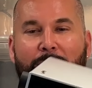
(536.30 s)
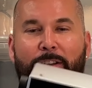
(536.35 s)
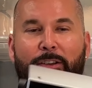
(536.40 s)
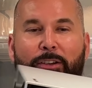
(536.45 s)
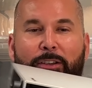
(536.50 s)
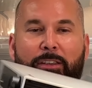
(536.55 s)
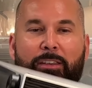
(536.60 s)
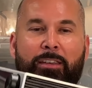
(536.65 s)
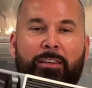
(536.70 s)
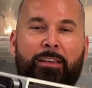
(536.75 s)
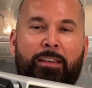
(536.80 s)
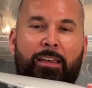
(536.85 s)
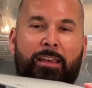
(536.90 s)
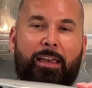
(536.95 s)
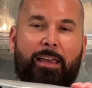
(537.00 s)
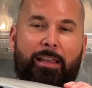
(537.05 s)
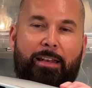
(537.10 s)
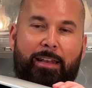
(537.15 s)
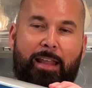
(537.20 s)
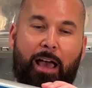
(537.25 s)
look,
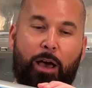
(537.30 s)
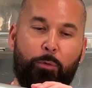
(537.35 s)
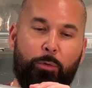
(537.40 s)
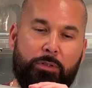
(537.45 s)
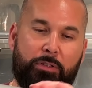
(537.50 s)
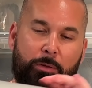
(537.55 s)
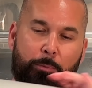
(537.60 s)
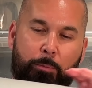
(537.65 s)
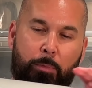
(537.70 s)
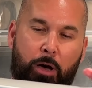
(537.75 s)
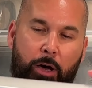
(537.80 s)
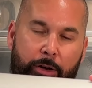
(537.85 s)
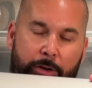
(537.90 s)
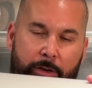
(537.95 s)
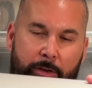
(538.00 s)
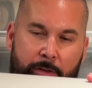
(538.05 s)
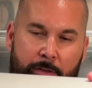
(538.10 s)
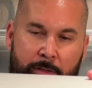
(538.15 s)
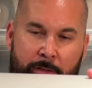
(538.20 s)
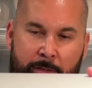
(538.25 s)
and now with the
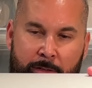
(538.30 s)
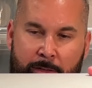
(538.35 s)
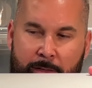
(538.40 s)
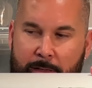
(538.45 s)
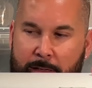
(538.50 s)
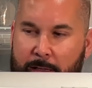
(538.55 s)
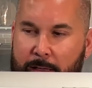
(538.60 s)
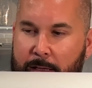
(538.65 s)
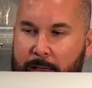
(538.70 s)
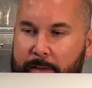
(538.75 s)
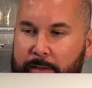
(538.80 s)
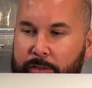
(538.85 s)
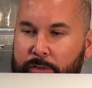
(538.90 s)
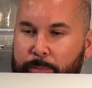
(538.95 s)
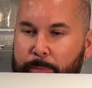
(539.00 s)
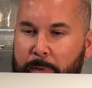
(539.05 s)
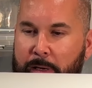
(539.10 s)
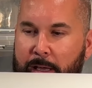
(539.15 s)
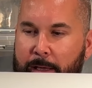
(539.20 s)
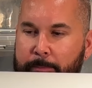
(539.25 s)
modern
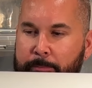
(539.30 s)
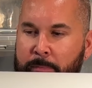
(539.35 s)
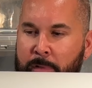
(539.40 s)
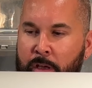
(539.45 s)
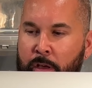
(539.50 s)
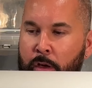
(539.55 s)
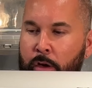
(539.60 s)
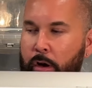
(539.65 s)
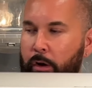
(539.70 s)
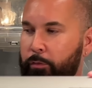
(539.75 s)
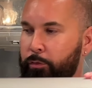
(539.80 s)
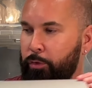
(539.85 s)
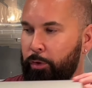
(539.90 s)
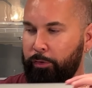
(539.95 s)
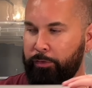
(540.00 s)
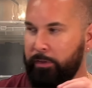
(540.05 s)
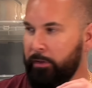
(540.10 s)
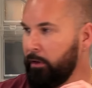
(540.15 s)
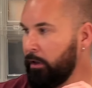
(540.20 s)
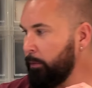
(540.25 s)
display. Of
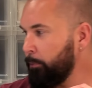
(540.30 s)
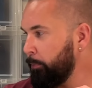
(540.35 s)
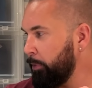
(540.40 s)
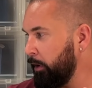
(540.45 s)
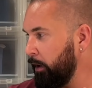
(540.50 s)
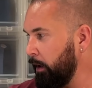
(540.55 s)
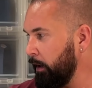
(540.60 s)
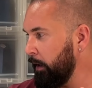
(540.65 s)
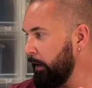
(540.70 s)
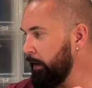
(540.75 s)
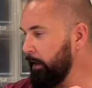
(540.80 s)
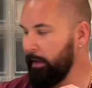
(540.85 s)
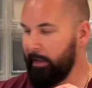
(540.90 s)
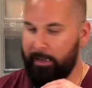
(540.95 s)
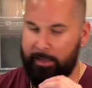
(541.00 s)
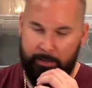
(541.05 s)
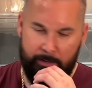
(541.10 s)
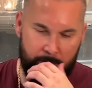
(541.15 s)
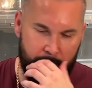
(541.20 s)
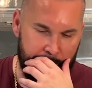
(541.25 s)
course I'm going to plug it
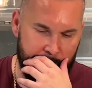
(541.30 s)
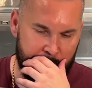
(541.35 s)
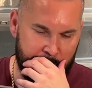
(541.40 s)
in.